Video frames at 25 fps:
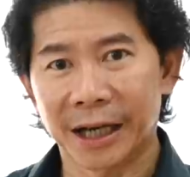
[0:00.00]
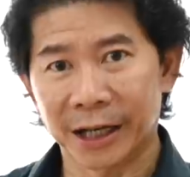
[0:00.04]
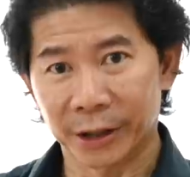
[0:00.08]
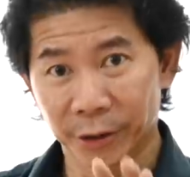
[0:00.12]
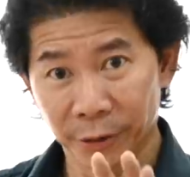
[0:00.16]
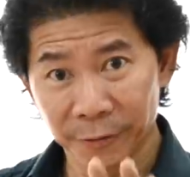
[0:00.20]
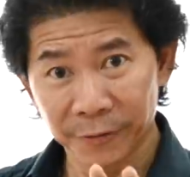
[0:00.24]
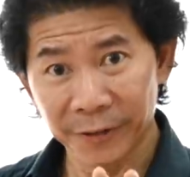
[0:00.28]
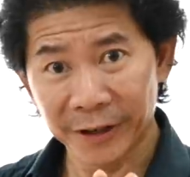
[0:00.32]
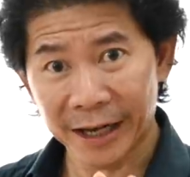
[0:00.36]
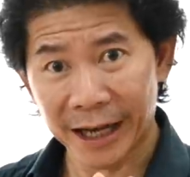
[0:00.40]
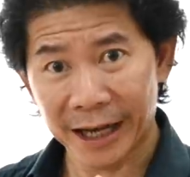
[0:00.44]
And
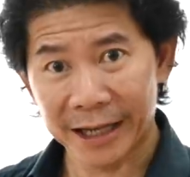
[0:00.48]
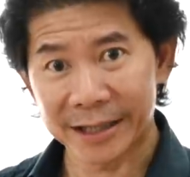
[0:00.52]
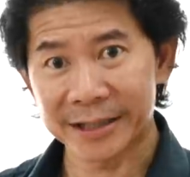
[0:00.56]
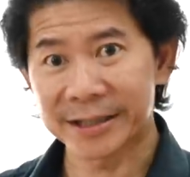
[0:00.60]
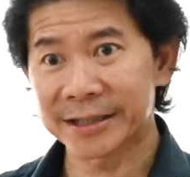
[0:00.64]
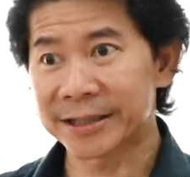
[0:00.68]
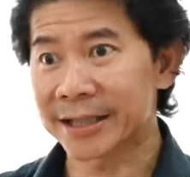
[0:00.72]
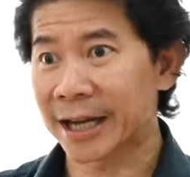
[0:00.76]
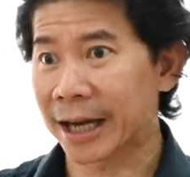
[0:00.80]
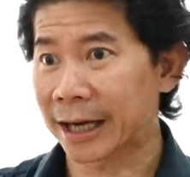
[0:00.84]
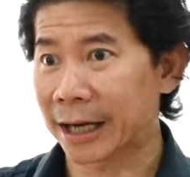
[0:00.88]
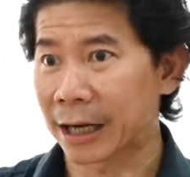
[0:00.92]
don't
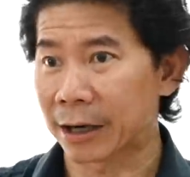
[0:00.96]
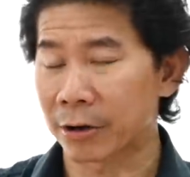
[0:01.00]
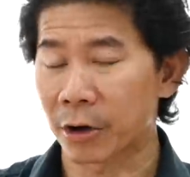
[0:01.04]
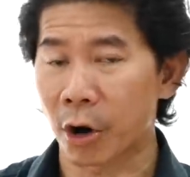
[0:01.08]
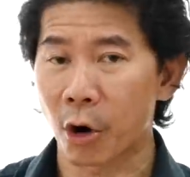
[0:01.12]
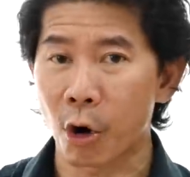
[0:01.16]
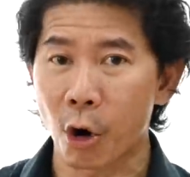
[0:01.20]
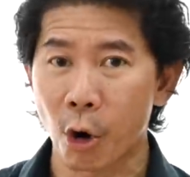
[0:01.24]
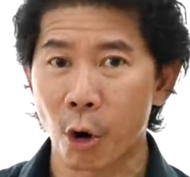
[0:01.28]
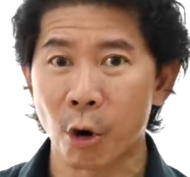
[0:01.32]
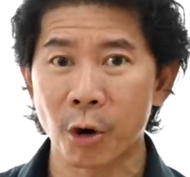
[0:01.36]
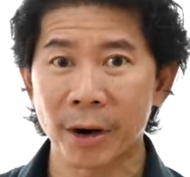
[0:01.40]
forget, check out
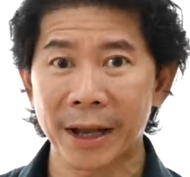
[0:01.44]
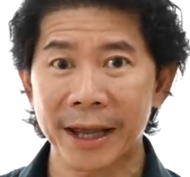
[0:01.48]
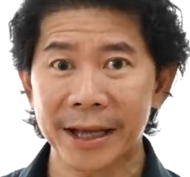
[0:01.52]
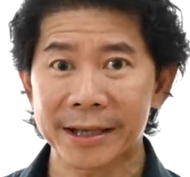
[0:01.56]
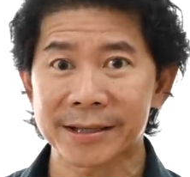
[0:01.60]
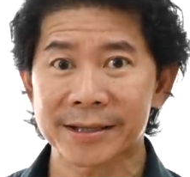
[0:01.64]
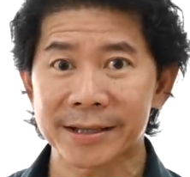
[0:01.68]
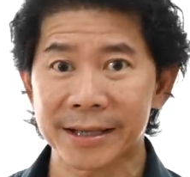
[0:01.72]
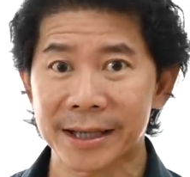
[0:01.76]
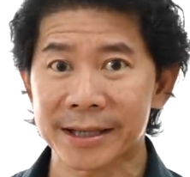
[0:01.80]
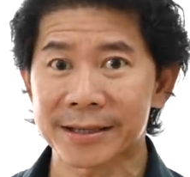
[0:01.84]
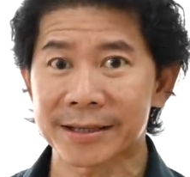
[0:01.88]
our All
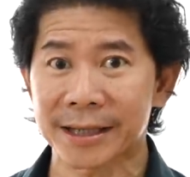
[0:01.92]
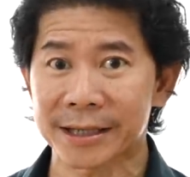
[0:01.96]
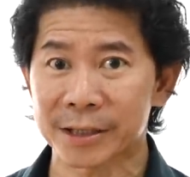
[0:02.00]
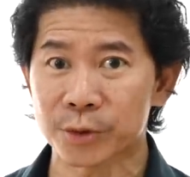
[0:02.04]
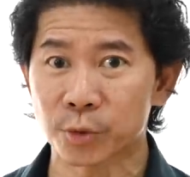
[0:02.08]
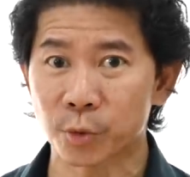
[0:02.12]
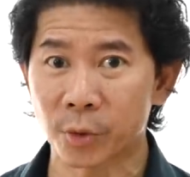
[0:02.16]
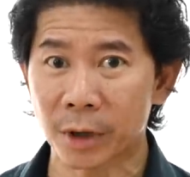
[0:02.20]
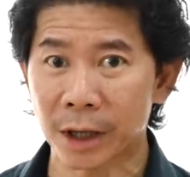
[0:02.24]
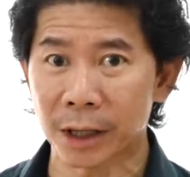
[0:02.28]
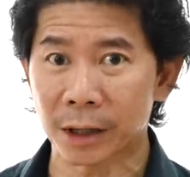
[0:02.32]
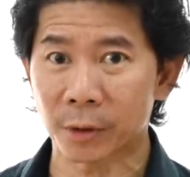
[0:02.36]
Access
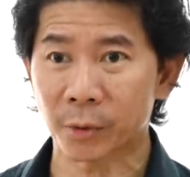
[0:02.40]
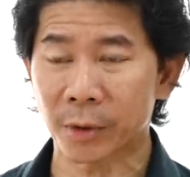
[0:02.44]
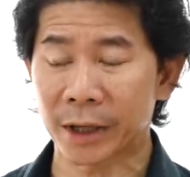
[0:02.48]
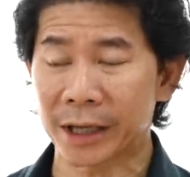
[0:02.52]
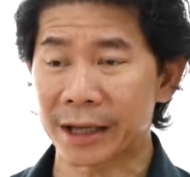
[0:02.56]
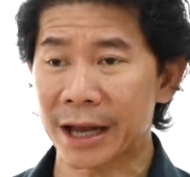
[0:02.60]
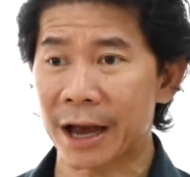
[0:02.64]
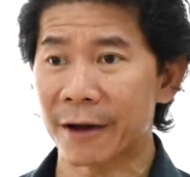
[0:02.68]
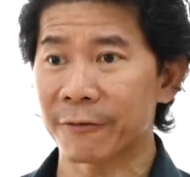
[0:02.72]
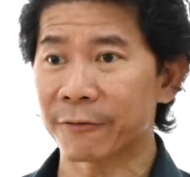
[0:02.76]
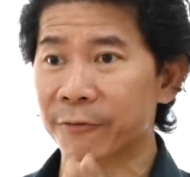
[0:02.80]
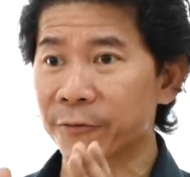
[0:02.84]
as well, where
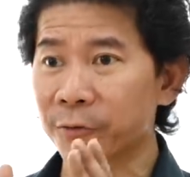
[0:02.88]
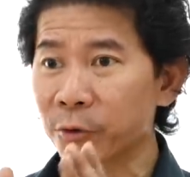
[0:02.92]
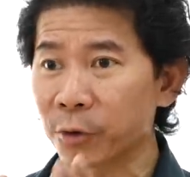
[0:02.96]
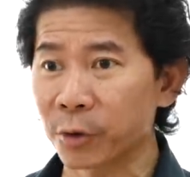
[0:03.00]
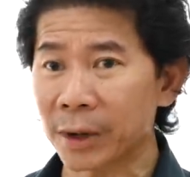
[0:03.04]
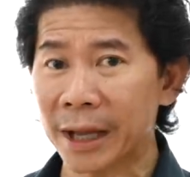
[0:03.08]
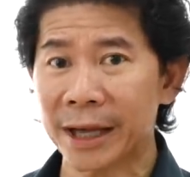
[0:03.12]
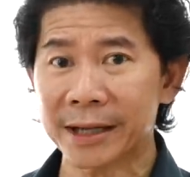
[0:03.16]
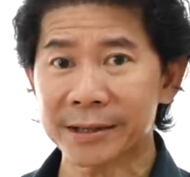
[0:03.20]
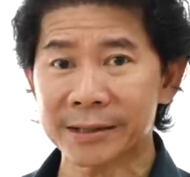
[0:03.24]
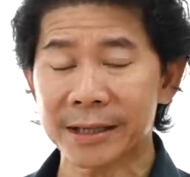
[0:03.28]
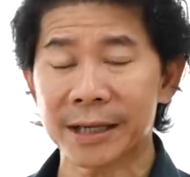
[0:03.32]
you have
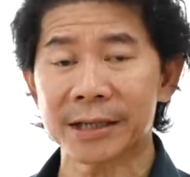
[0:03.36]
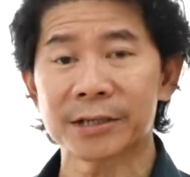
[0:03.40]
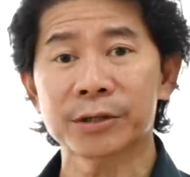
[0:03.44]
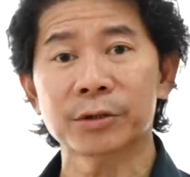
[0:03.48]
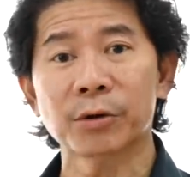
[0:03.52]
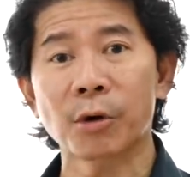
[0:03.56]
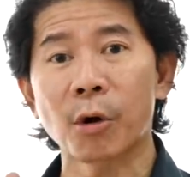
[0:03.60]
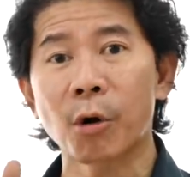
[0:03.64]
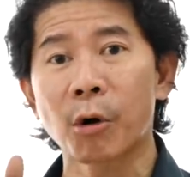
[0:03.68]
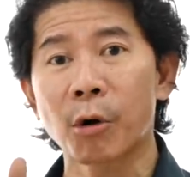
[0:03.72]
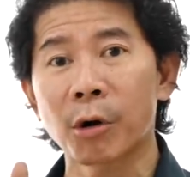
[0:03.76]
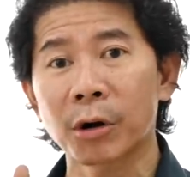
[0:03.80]
full access
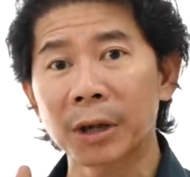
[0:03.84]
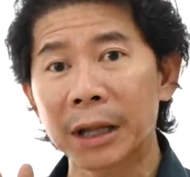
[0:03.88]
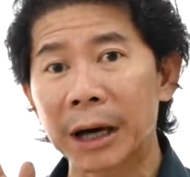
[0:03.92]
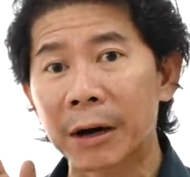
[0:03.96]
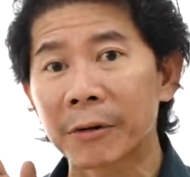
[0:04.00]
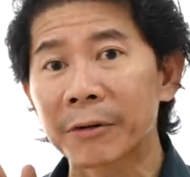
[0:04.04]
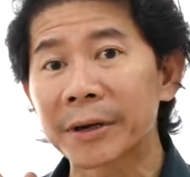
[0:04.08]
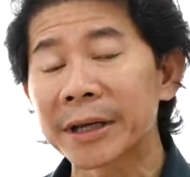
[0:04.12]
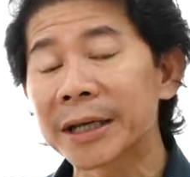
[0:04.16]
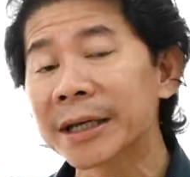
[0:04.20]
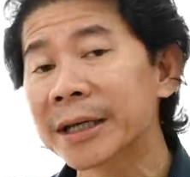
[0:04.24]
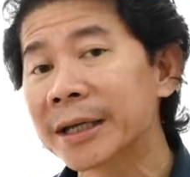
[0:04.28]
to all
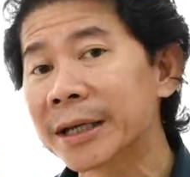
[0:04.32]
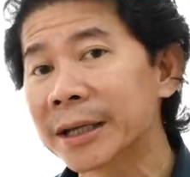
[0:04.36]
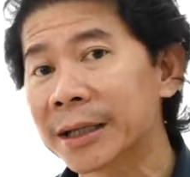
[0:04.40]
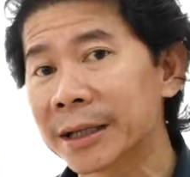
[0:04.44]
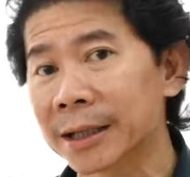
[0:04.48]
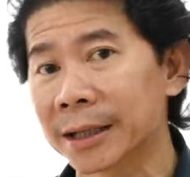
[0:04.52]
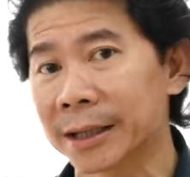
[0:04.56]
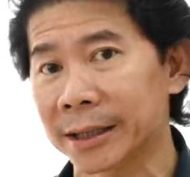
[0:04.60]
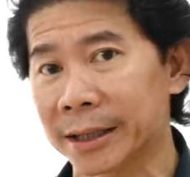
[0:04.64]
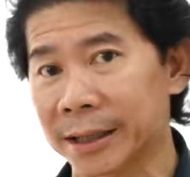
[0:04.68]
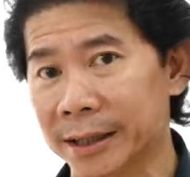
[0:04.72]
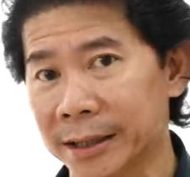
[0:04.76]
our
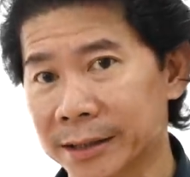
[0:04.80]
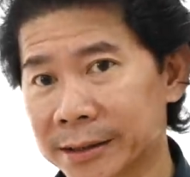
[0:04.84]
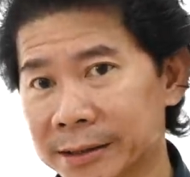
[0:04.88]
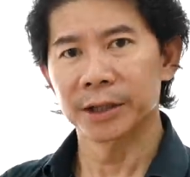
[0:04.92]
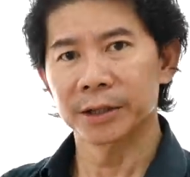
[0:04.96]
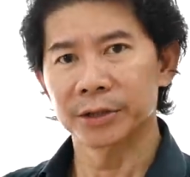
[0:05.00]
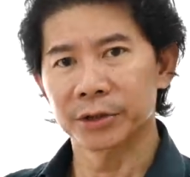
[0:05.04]
e-learnings.